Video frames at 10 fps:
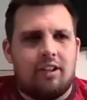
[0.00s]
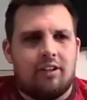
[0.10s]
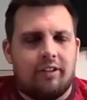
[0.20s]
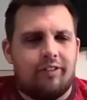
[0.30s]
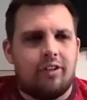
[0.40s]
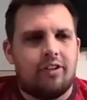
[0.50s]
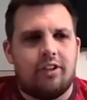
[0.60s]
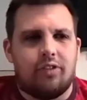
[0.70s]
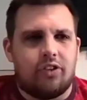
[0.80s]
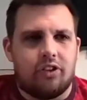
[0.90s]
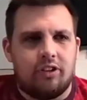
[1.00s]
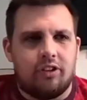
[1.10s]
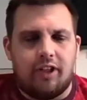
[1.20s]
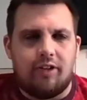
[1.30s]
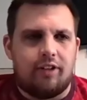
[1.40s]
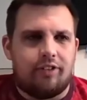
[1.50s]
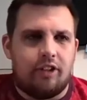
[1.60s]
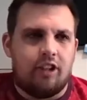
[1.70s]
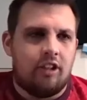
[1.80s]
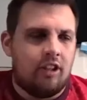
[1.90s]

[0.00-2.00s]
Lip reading: I love Holly Davidson. Great referee.